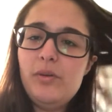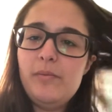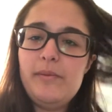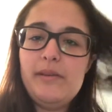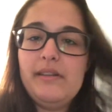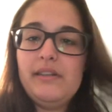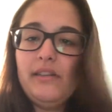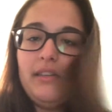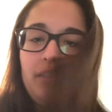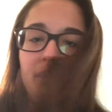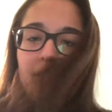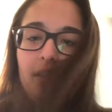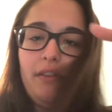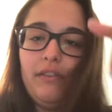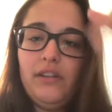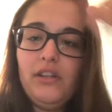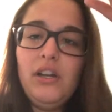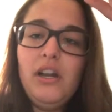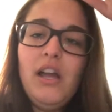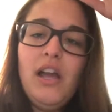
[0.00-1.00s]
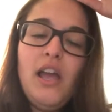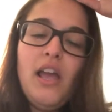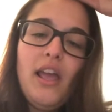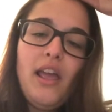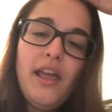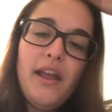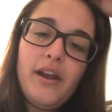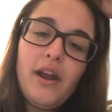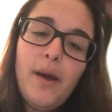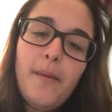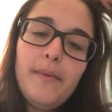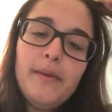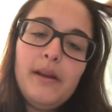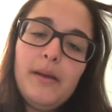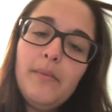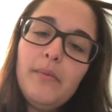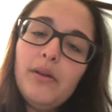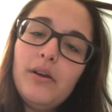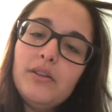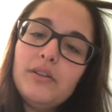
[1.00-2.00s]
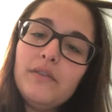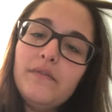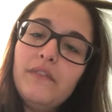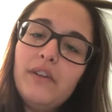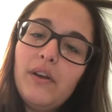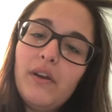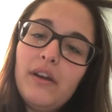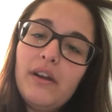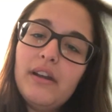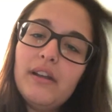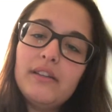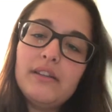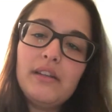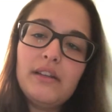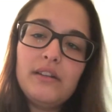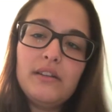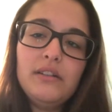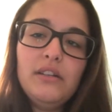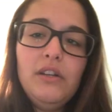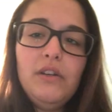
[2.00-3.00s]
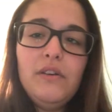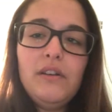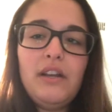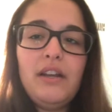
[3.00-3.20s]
It'll be down there, and comment down below some video ideas that I could do,